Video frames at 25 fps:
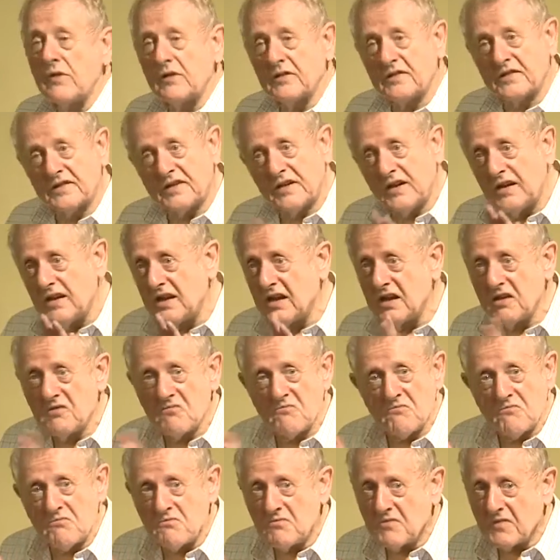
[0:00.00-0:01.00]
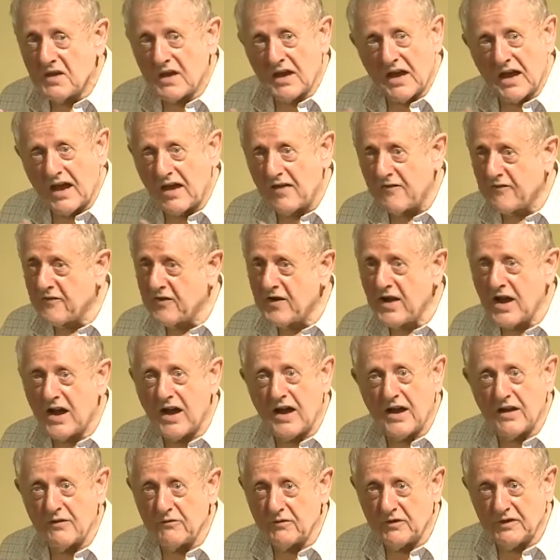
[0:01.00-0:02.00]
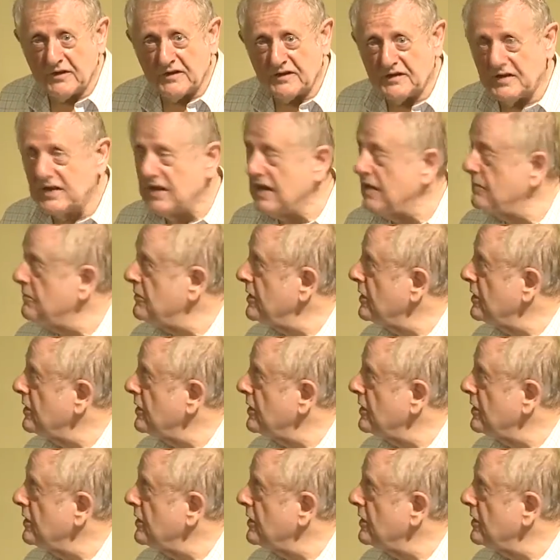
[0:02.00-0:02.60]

will see him. Every eye will see him